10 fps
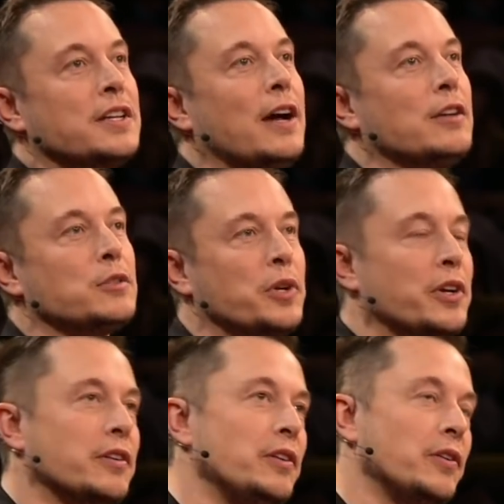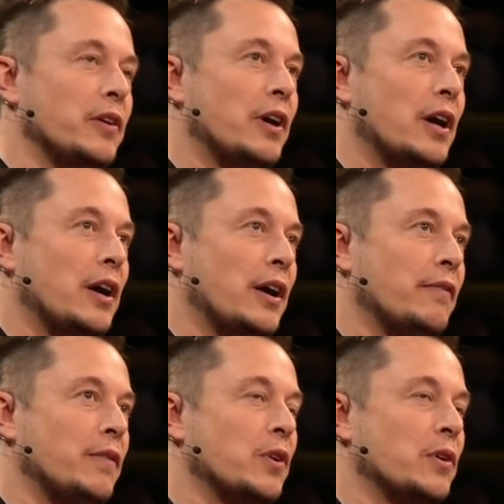tiles where
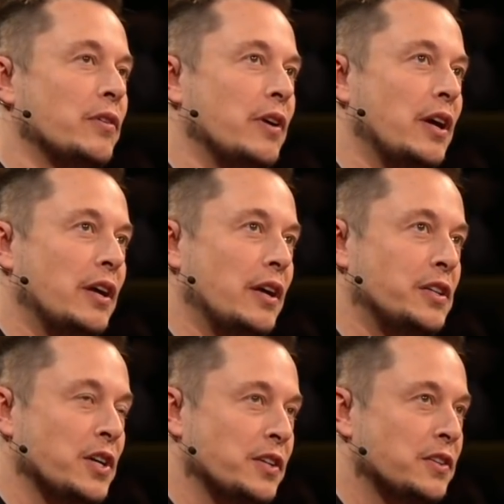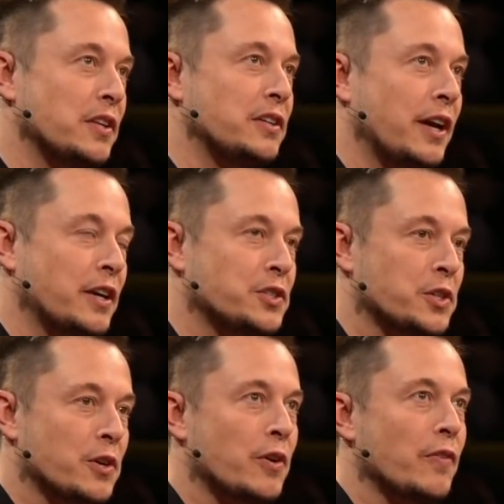you can adjust the
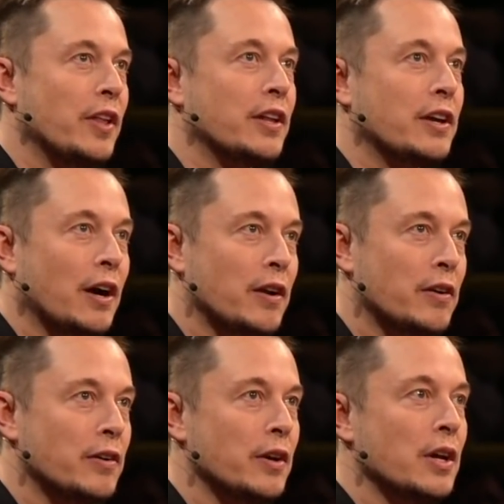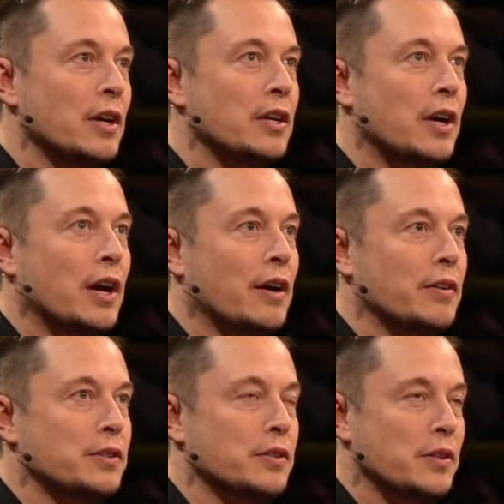texture and the color at
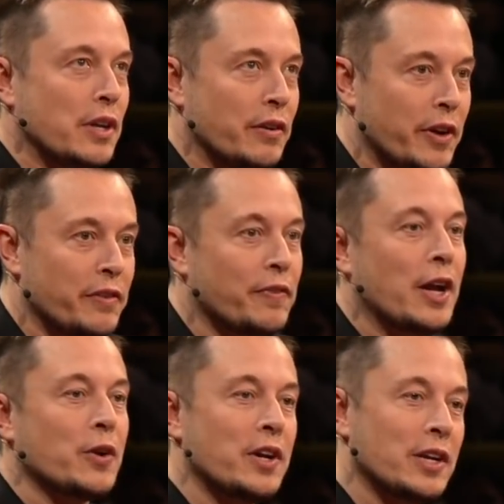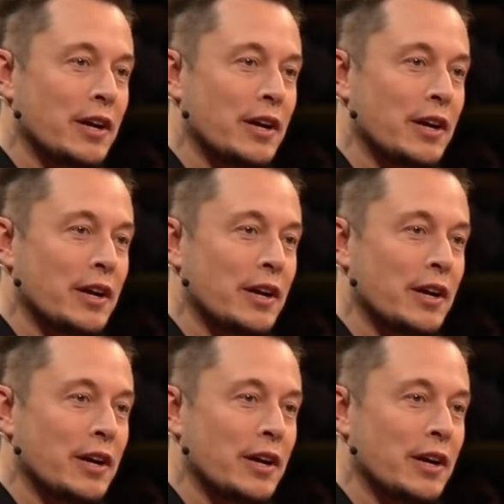a very fine-grained